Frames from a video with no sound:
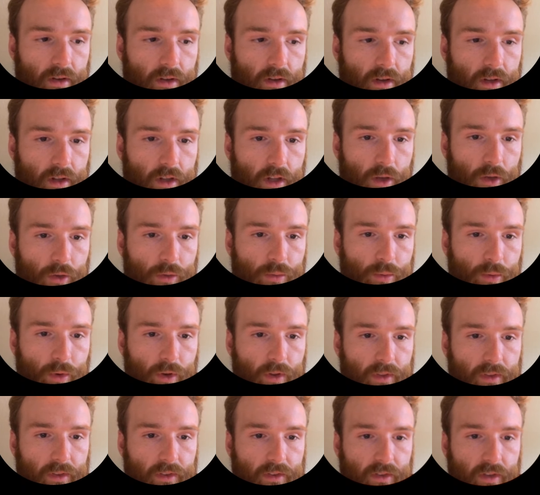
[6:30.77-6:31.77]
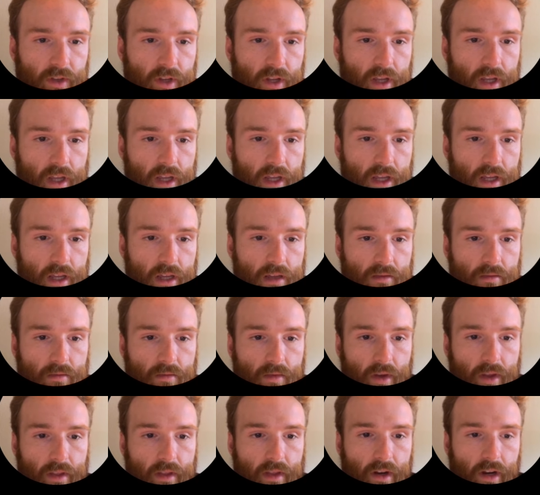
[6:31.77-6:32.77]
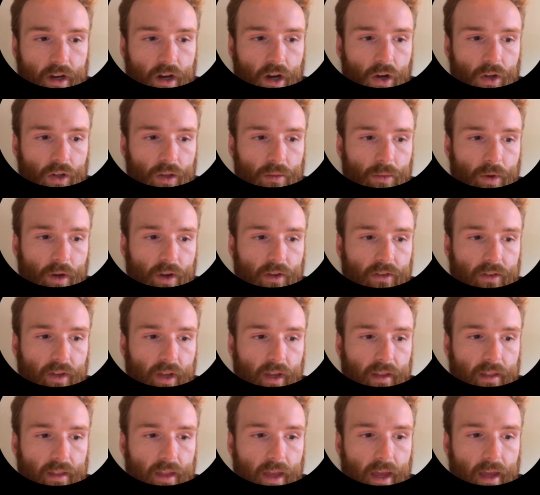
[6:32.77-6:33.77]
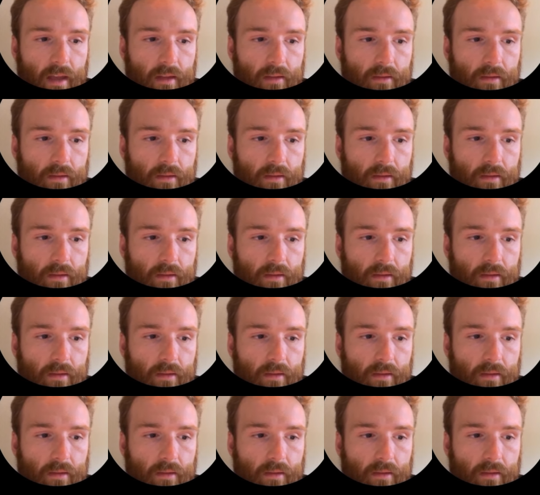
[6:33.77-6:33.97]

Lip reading: close parenthesis, and then a curly brace like that.